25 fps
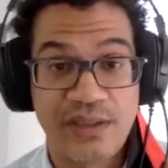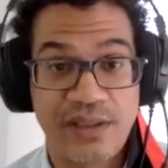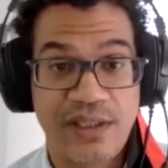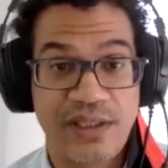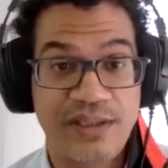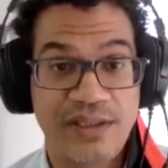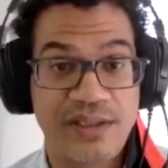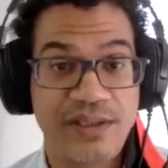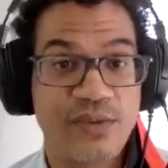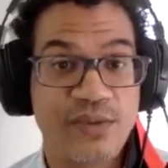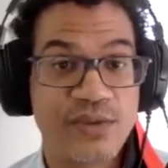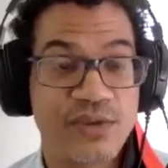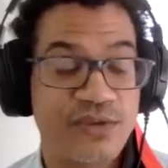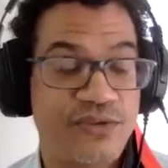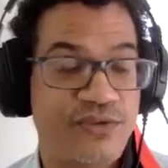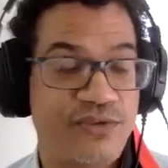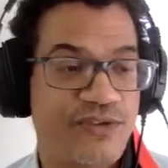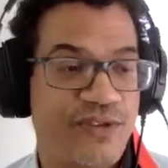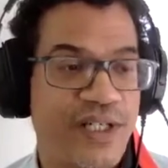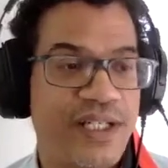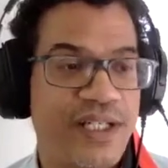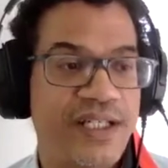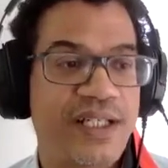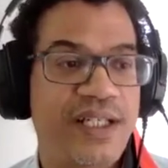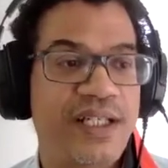I think it was on
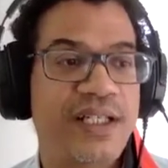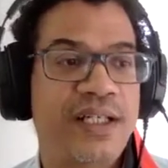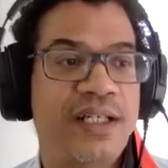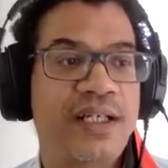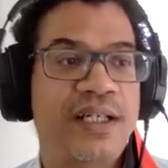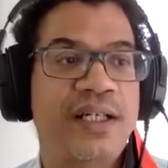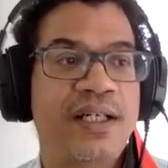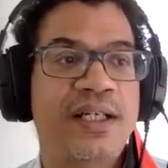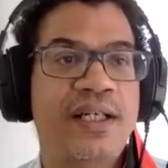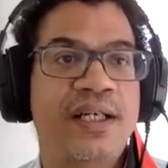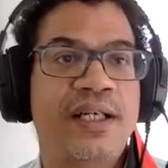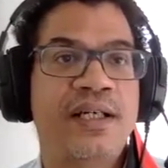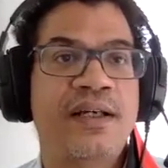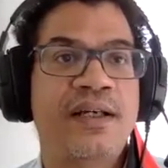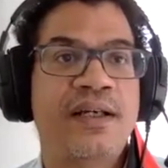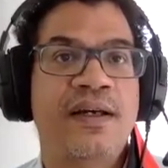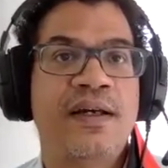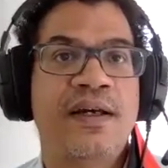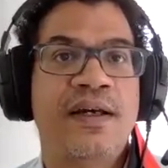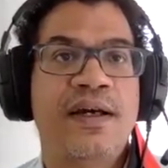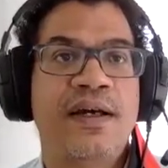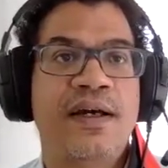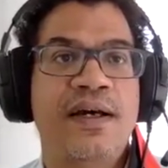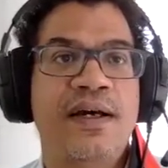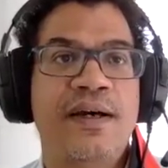Friday,
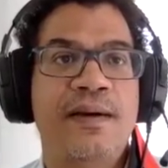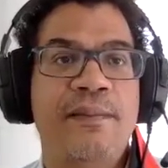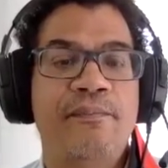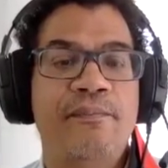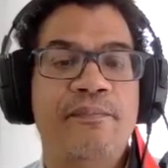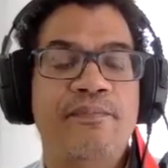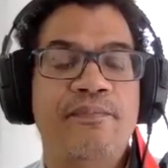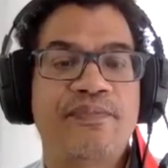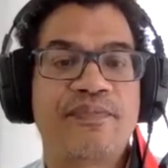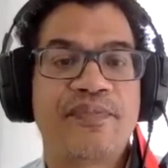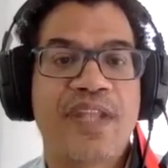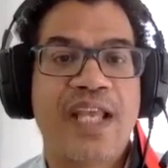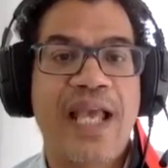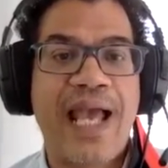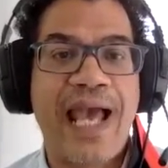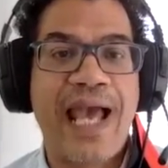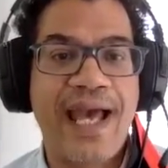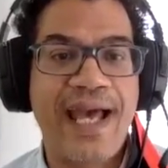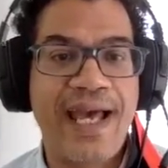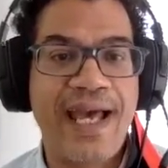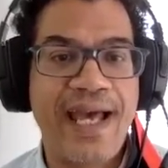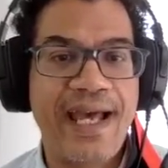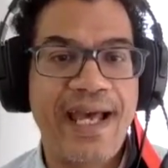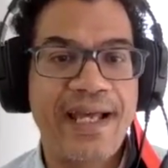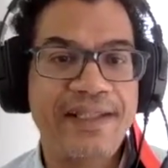
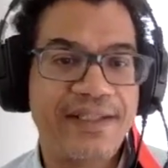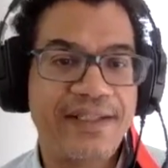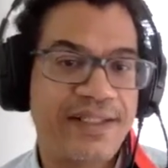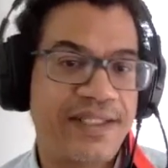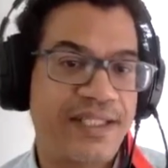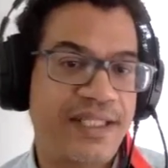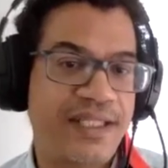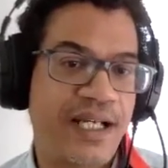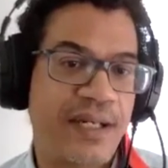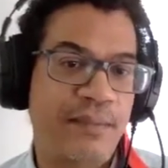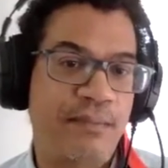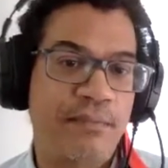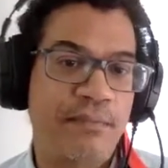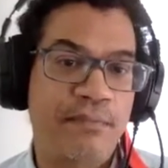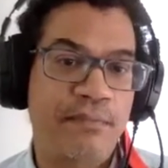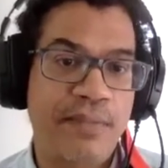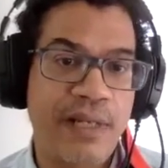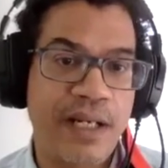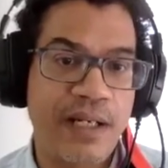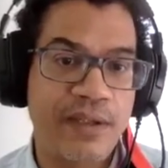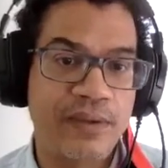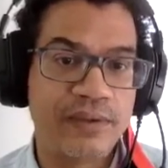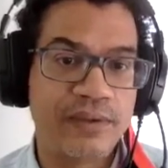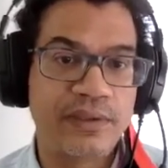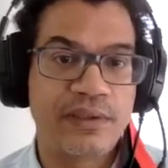and the
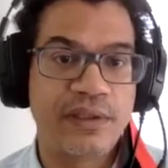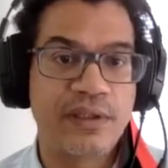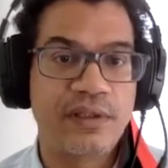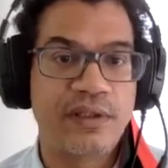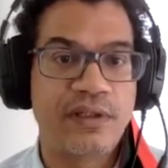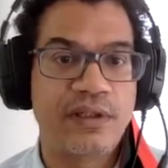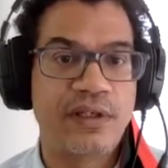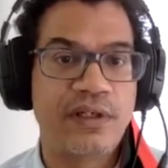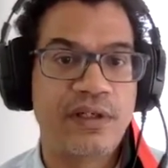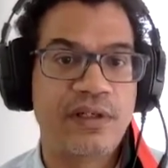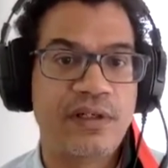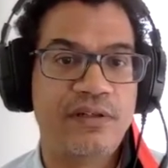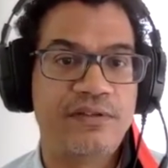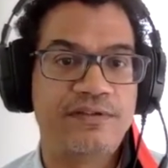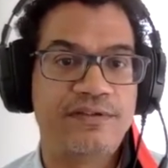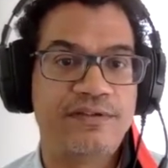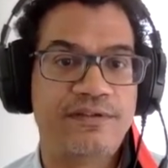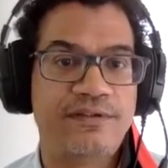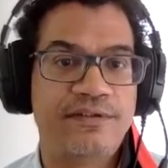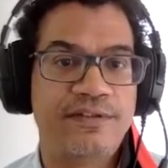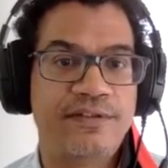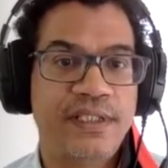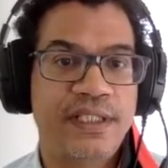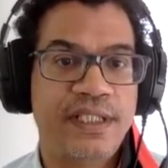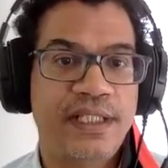amount
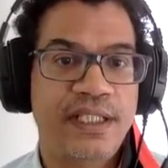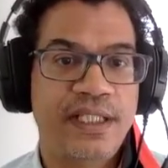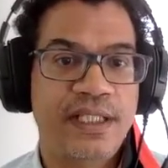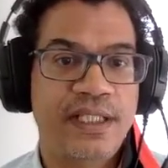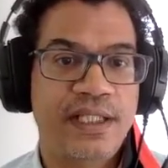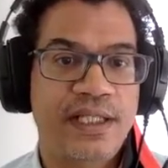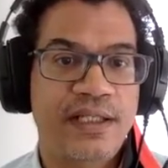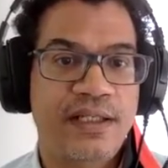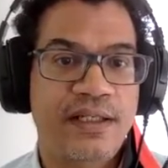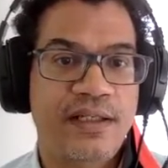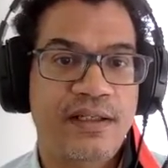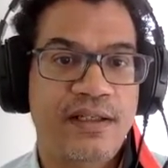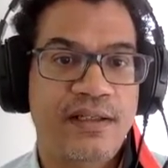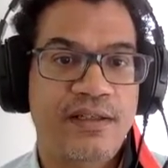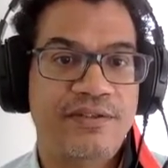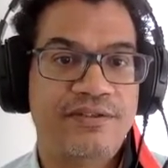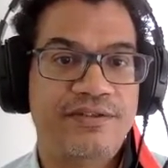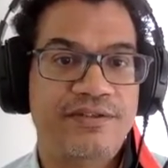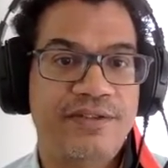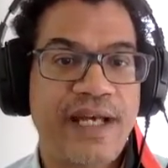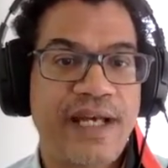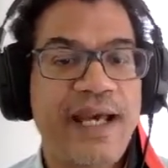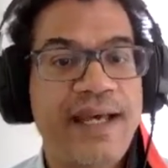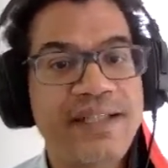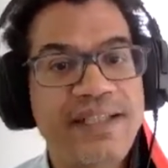of
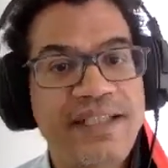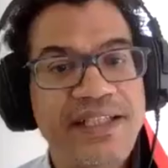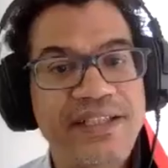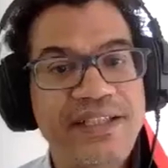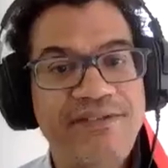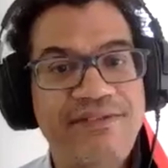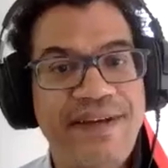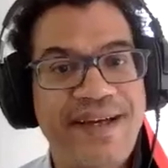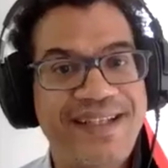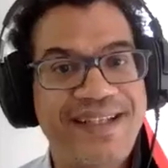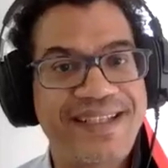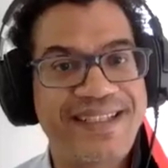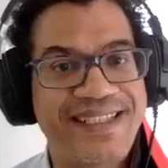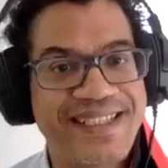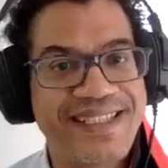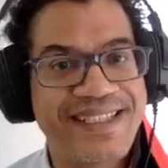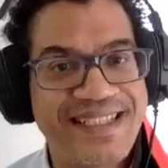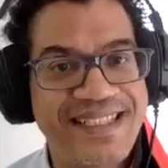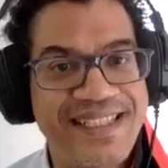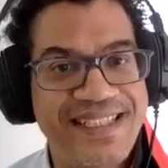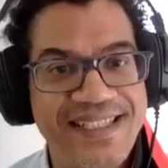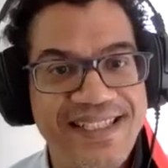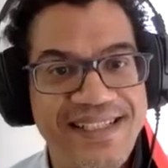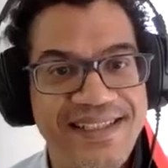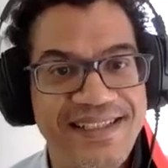
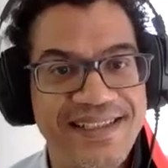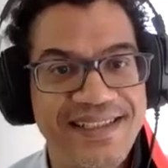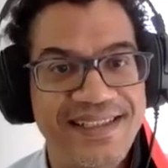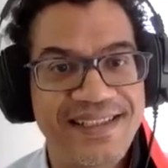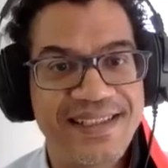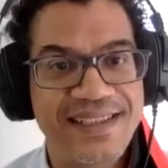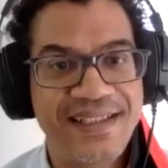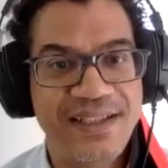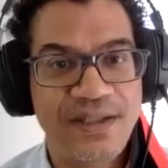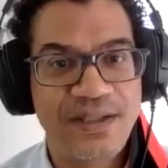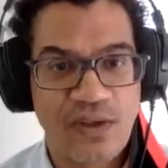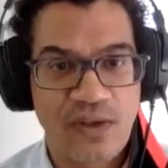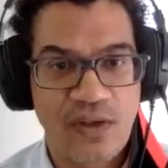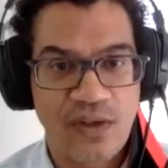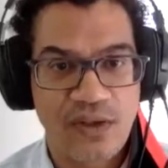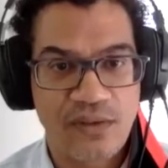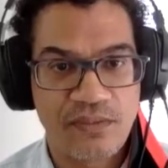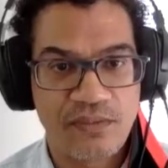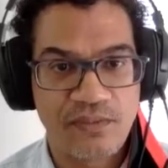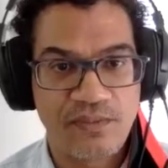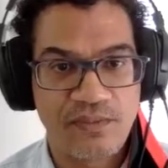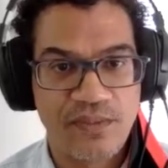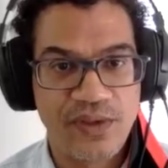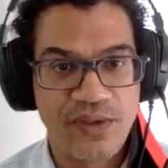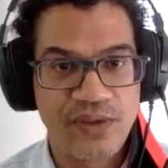anti-vaccine,
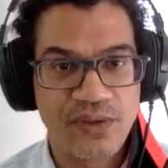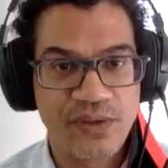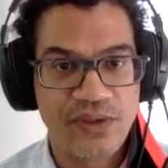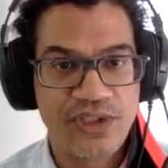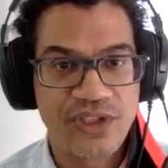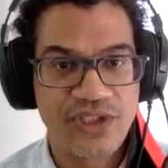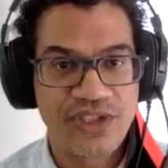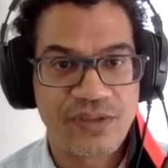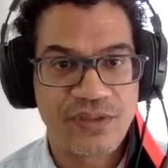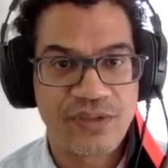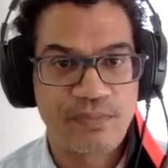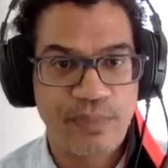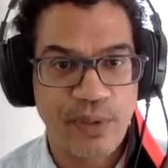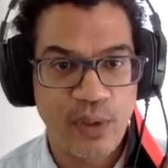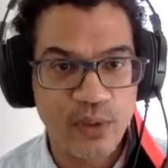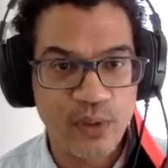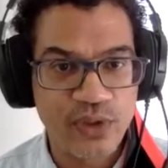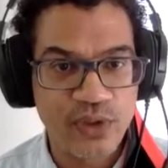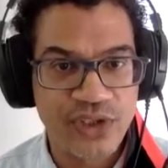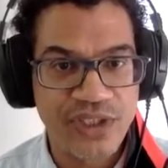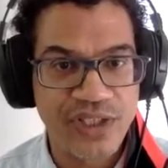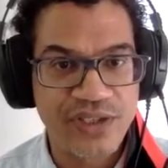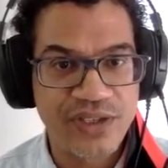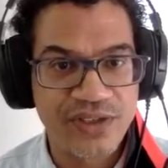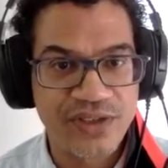just
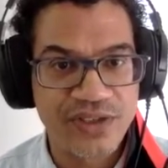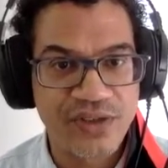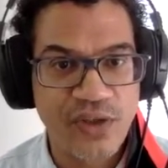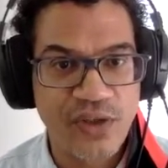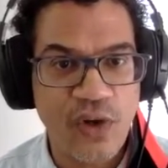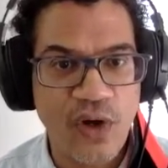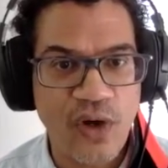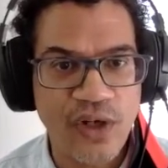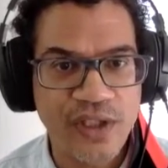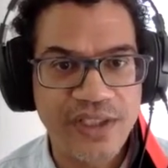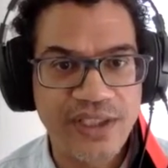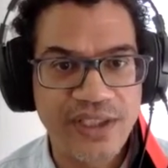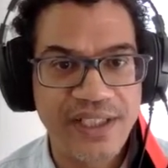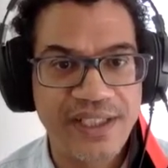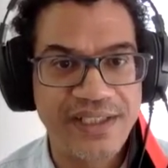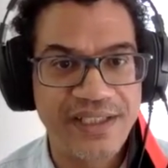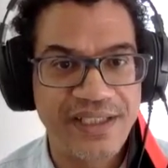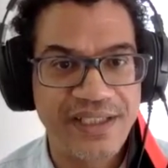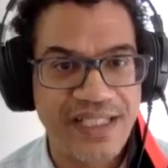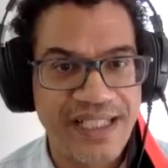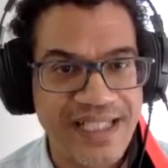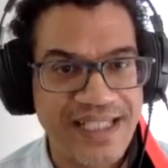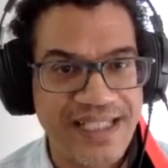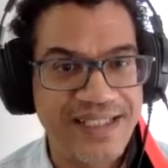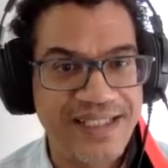postings and content
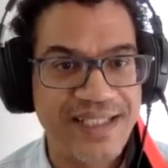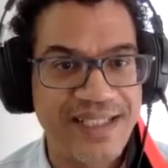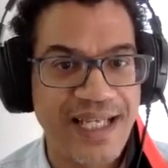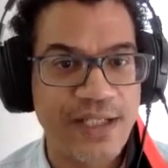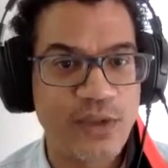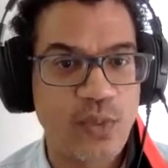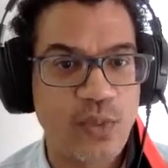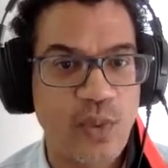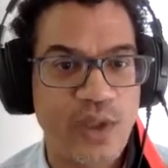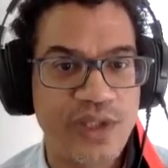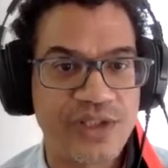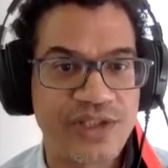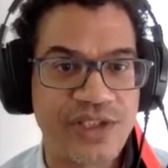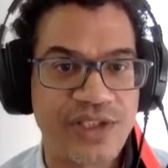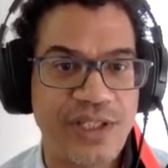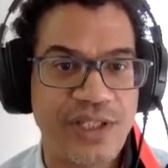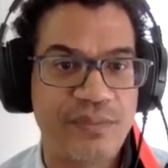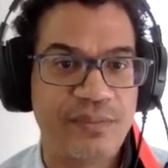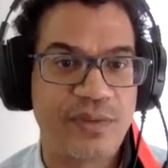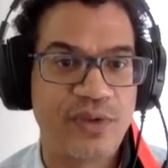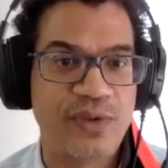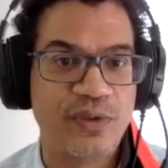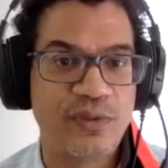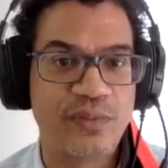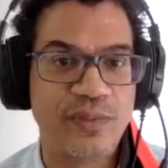in that
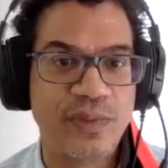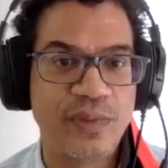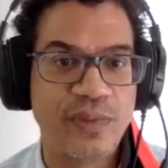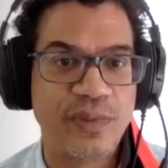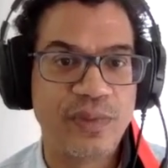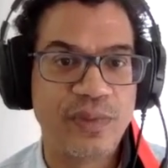WhatsApp group.